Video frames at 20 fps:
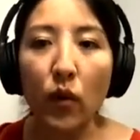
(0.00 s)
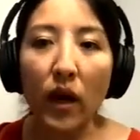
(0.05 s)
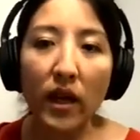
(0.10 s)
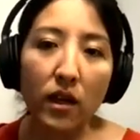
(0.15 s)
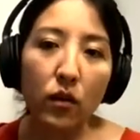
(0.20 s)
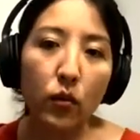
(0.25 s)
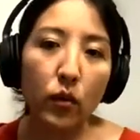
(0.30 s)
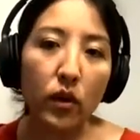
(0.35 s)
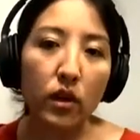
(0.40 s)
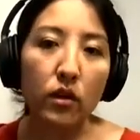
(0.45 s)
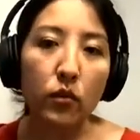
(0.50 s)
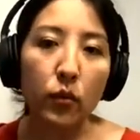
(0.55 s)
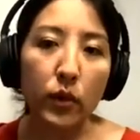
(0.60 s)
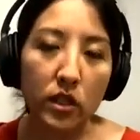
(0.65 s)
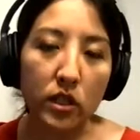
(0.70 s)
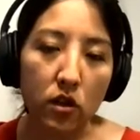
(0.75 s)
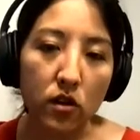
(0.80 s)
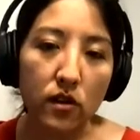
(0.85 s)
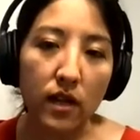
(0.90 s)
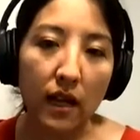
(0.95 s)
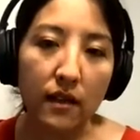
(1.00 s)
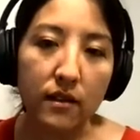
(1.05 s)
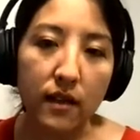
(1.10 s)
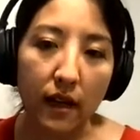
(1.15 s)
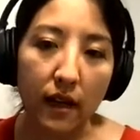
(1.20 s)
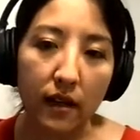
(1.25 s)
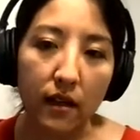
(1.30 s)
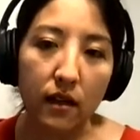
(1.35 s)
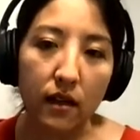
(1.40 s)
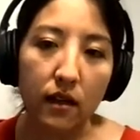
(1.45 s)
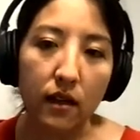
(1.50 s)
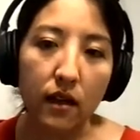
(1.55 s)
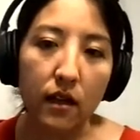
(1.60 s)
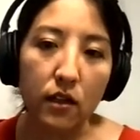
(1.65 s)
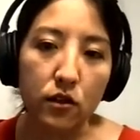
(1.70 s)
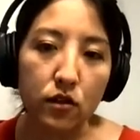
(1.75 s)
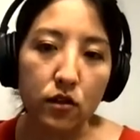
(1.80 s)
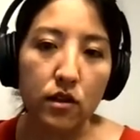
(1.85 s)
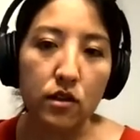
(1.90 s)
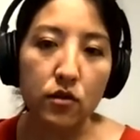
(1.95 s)
And the way that we turn that
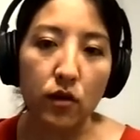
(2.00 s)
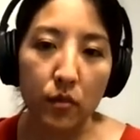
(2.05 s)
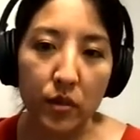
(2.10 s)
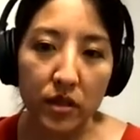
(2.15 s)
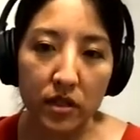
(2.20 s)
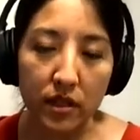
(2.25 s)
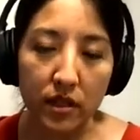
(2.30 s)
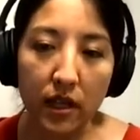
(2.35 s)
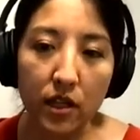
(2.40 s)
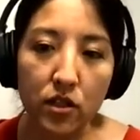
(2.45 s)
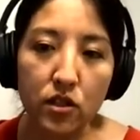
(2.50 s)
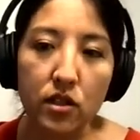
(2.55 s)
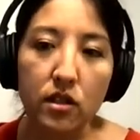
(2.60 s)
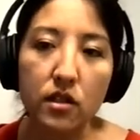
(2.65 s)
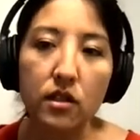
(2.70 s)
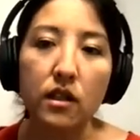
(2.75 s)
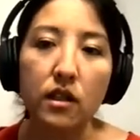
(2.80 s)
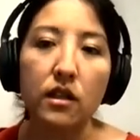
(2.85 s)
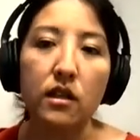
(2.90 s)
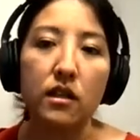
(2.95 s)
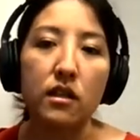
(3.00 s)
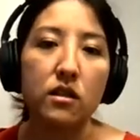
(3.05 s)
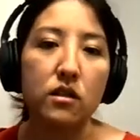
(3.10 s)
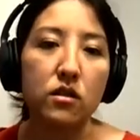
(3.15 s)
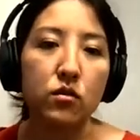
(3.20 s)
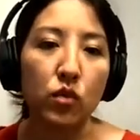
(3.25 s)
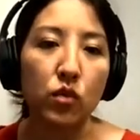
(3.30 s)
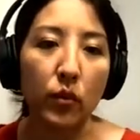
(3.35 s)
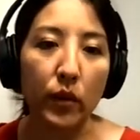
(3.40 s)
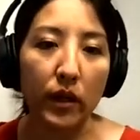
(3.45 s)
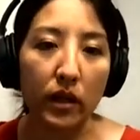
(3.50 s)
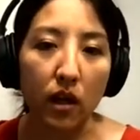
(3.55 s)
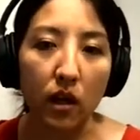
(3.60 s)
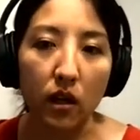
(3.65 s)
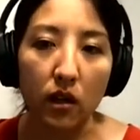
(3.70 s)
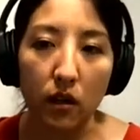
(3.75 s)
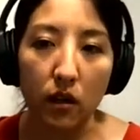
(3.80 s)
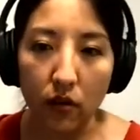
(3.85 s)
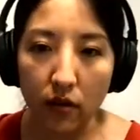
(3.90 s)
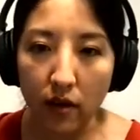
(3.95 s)
data into this representation is what
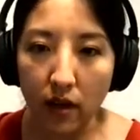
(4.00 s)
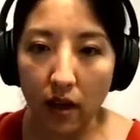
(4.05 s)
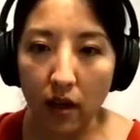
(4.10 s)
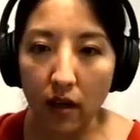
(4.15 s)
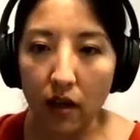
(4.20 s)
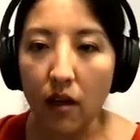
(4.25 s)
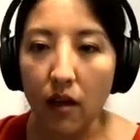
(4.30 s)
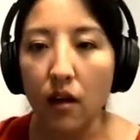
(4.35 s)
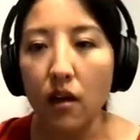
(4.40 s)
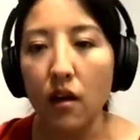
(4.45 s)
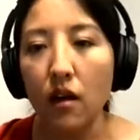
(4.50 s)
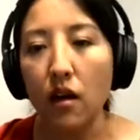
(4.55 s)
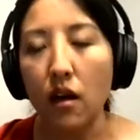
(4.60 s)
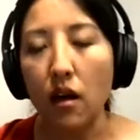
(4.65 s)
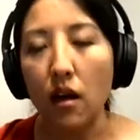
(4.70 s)
we call learning.